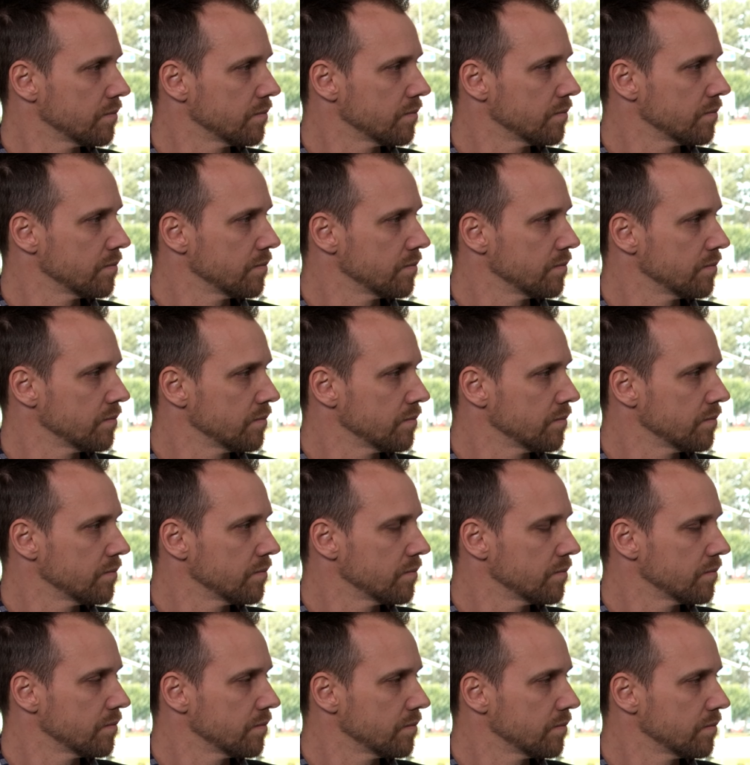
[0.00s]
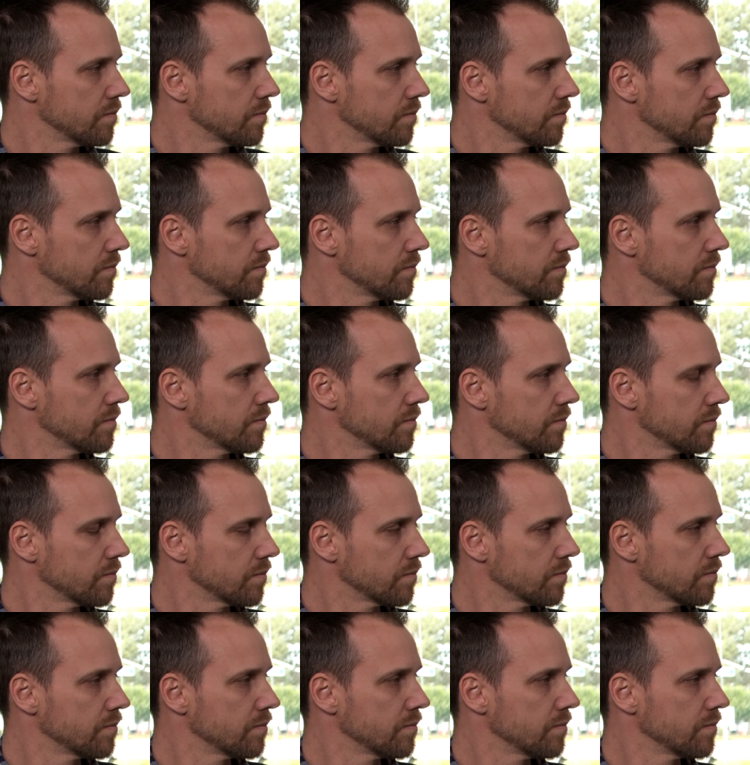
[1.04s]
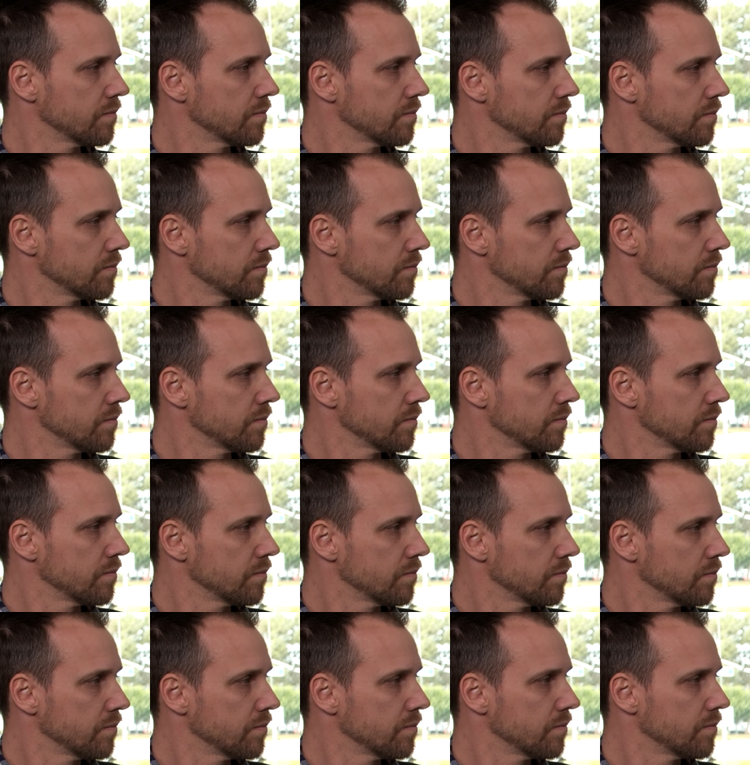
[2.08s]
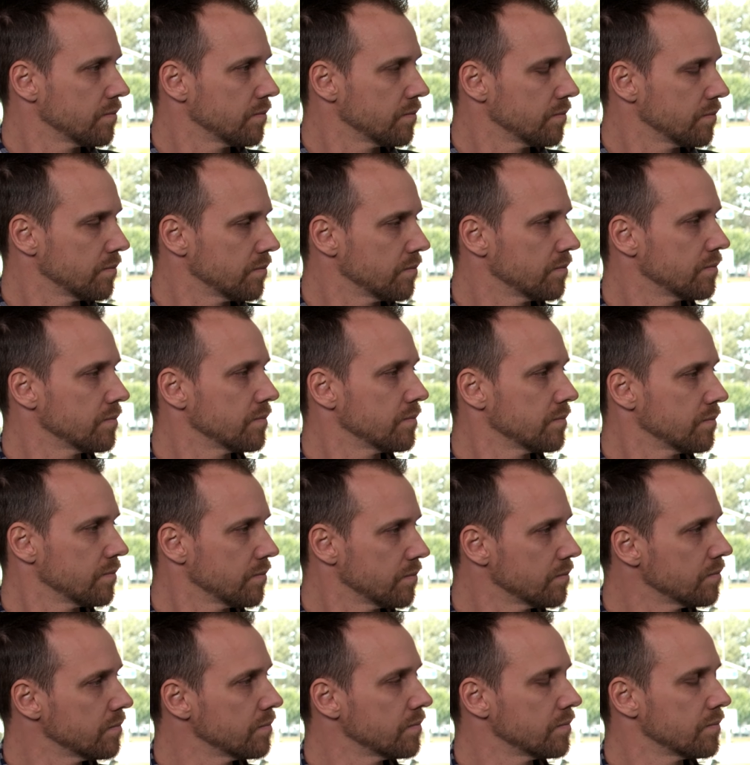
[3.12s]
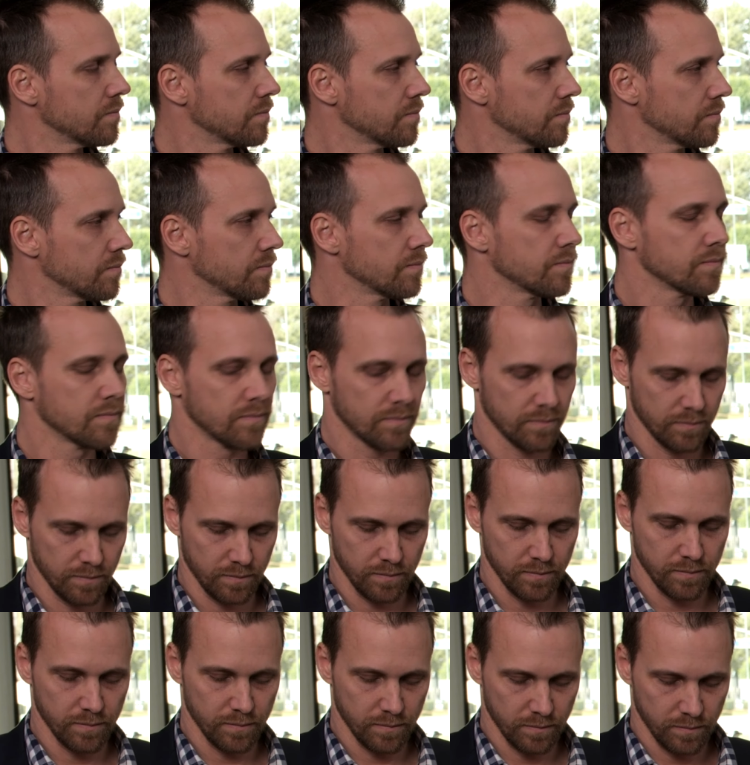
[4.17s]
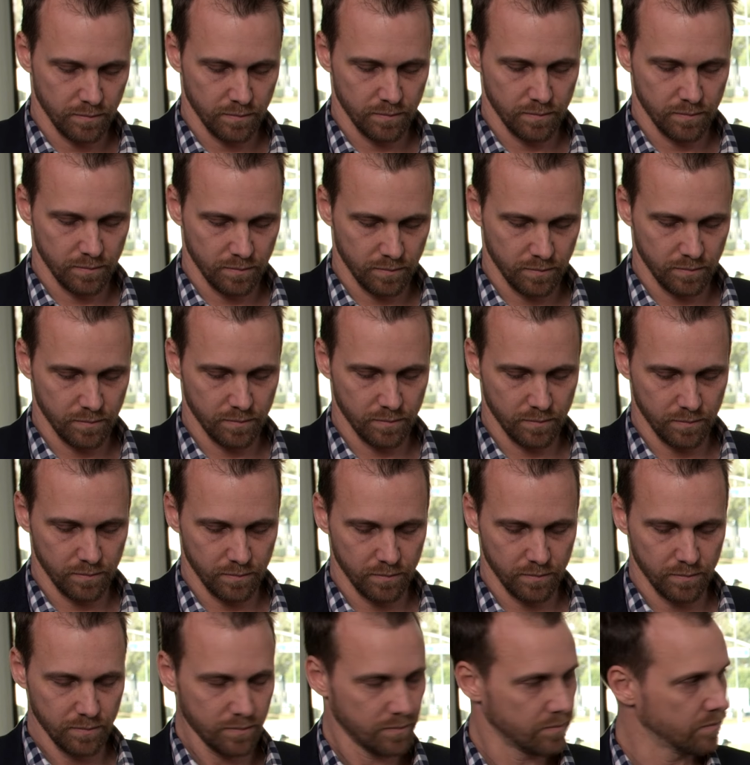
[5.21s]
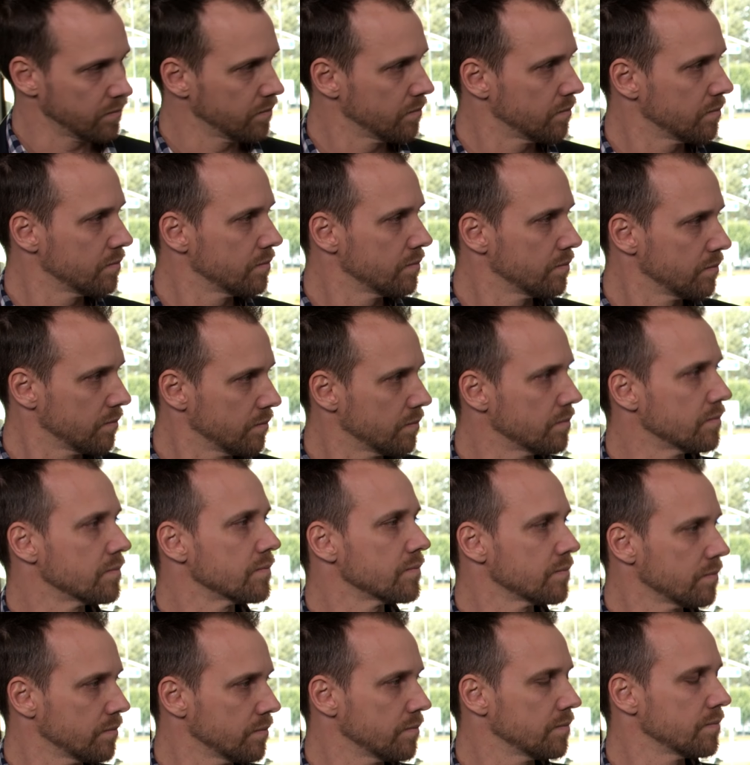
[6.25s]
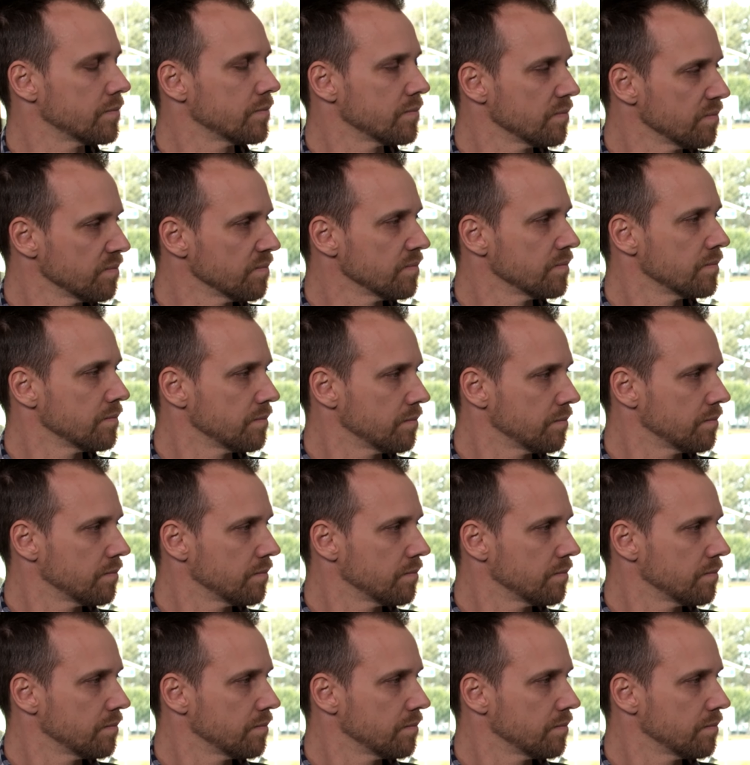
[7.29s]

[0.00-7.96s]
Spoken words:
No words are spoken by the person on screen.